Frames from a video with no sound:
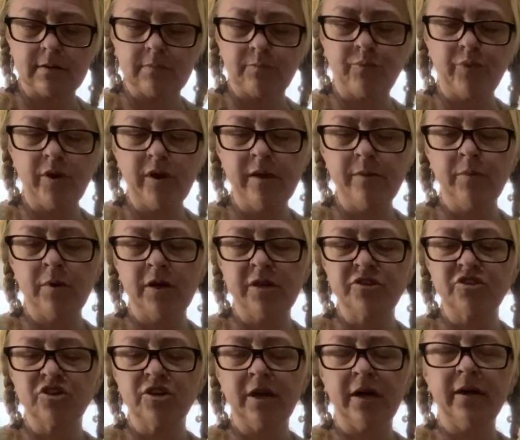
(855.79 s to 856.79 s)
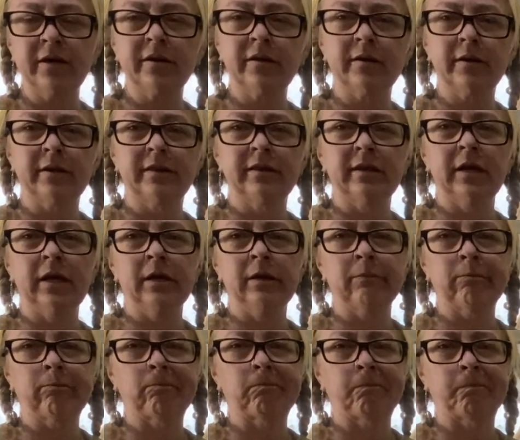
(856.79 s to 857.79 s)
Pretty much got, I think,
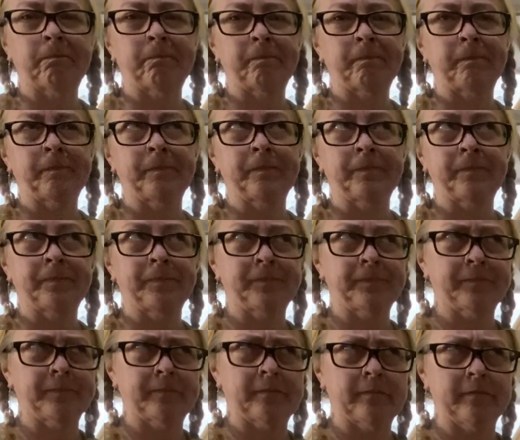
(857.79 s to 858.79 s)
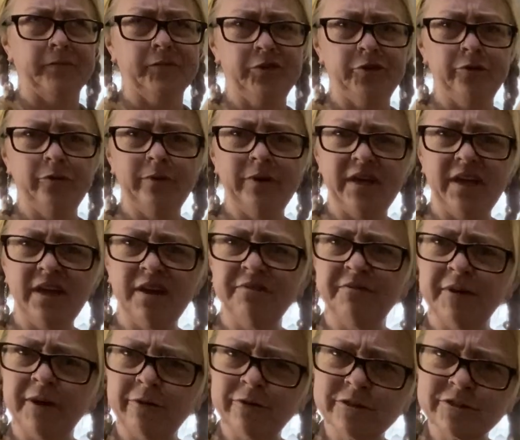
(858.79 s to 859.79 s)
2.5
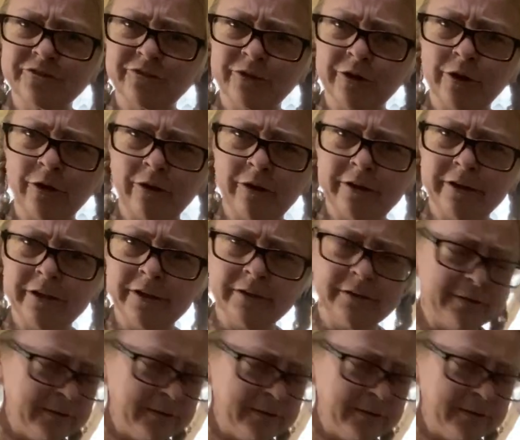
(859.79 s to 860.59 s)
hours for carding.